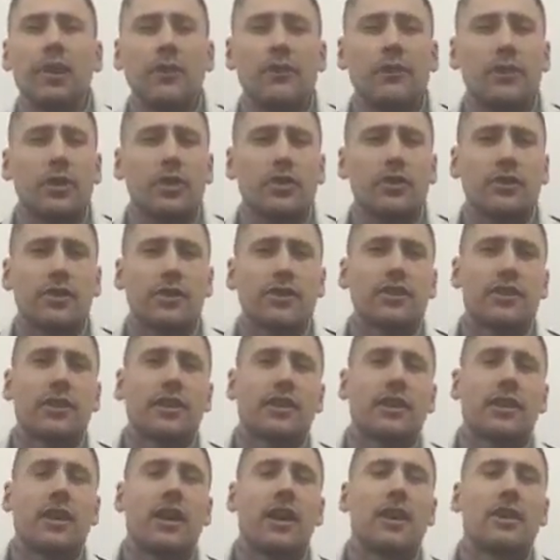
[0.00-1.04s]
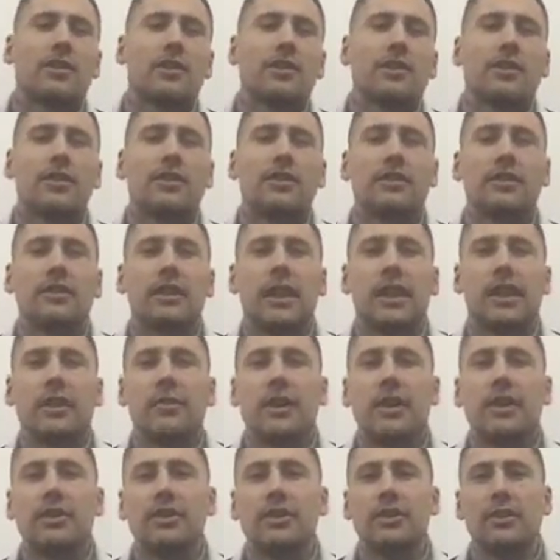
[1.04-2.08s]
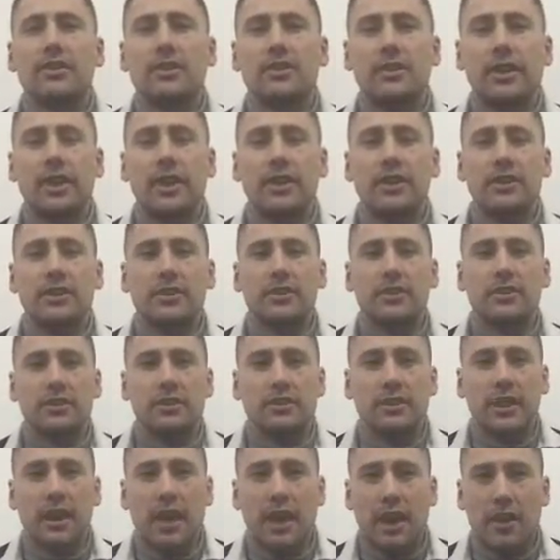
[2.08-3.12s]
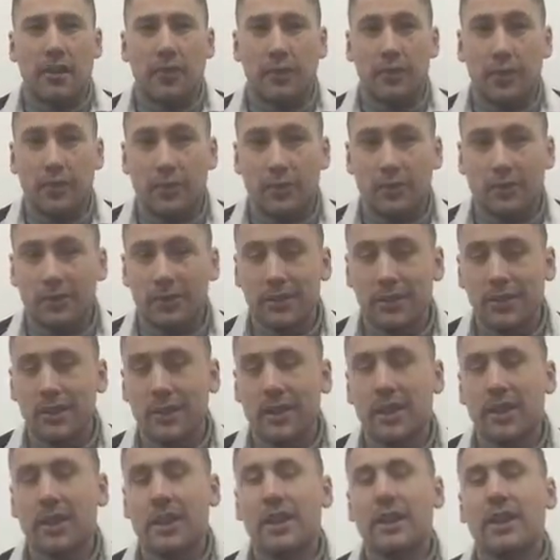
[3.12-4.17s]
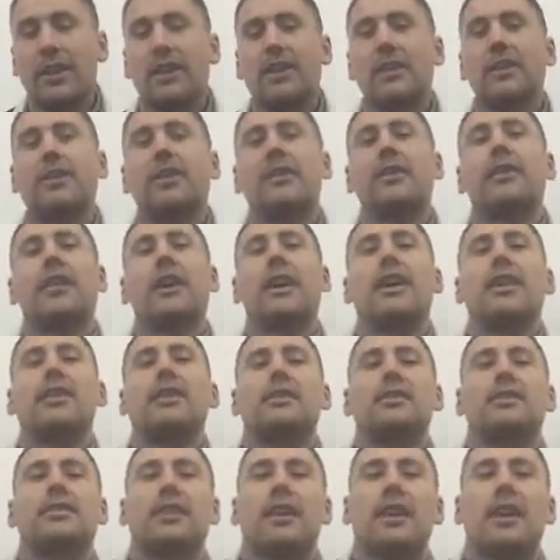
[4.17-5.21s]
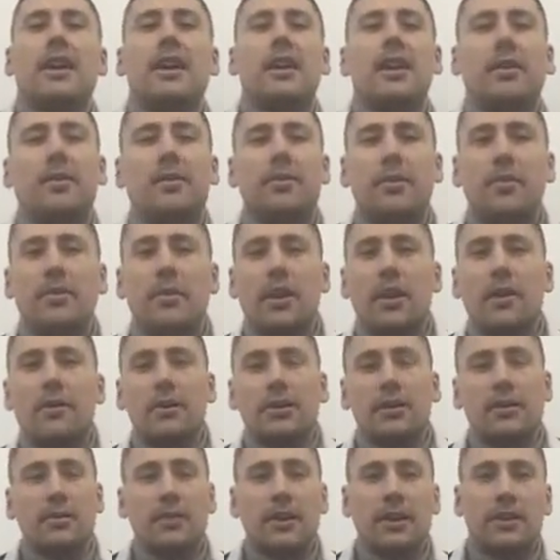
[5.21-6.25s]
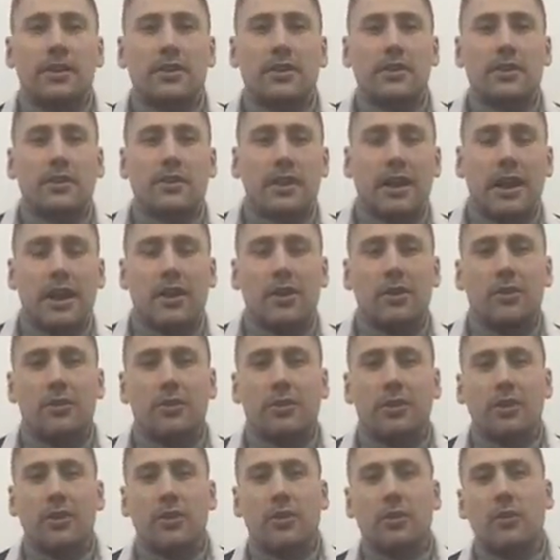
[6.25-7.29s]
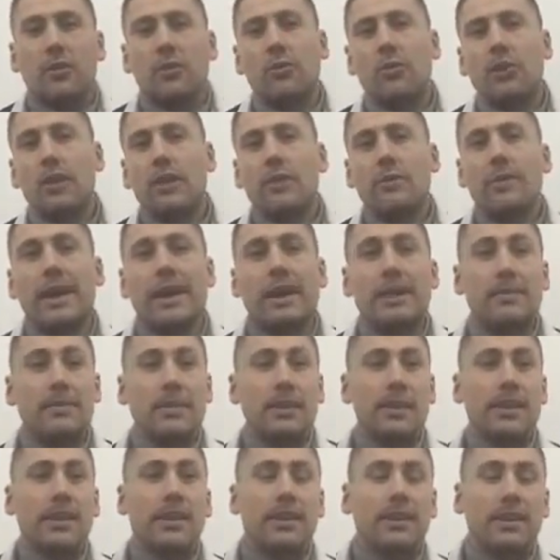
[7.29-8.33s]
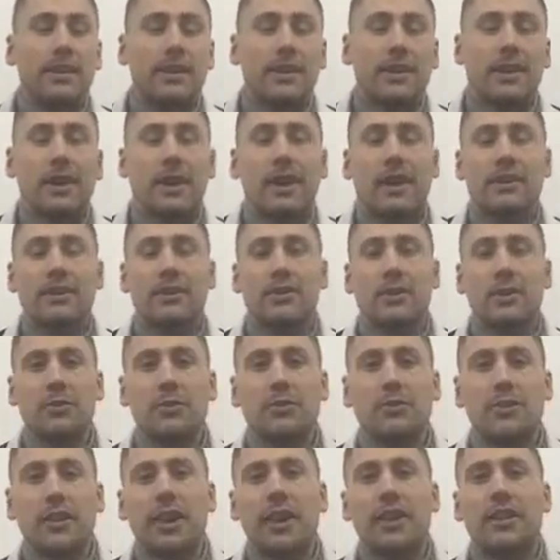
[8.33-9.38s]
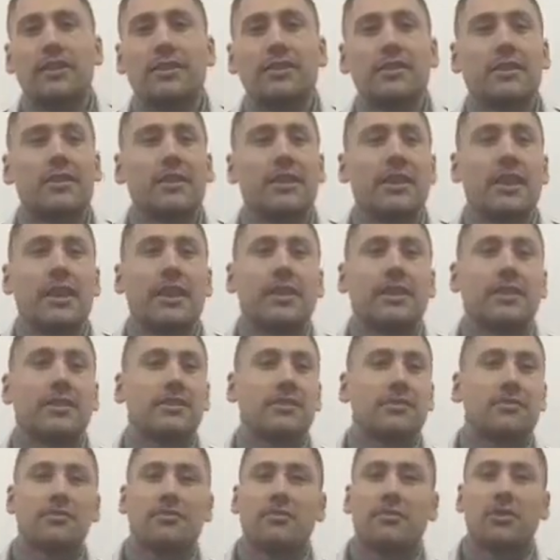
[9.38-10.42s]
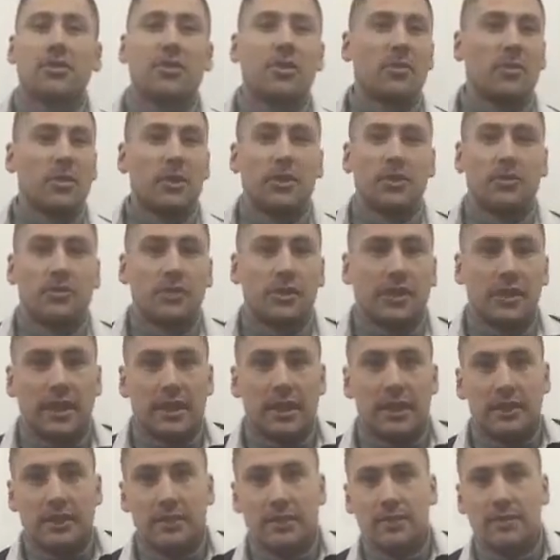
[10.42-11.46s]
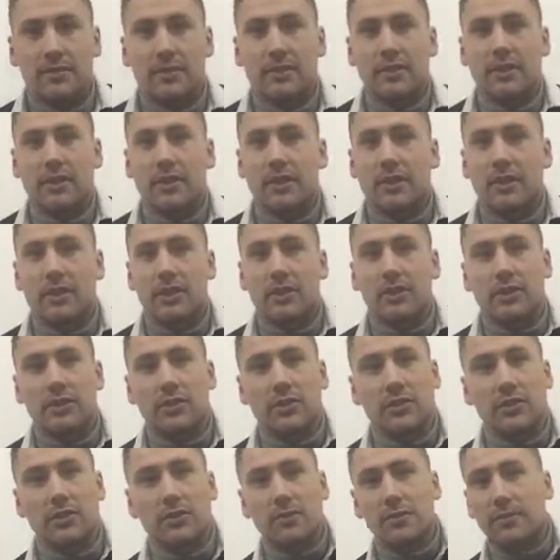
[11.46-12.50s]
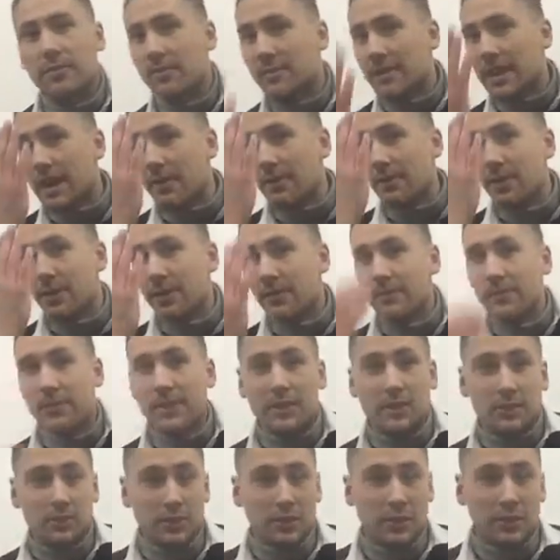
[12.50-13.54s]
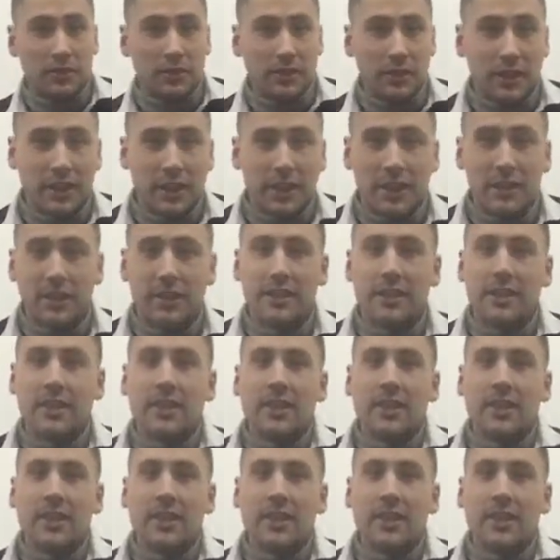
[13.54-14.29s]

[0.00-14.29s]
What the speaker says: futuristic cartoon animation creation film, there's a perfect depiction of how we may be as a human race in the next couple of hundred years. Glued to a tablet, as we currently are,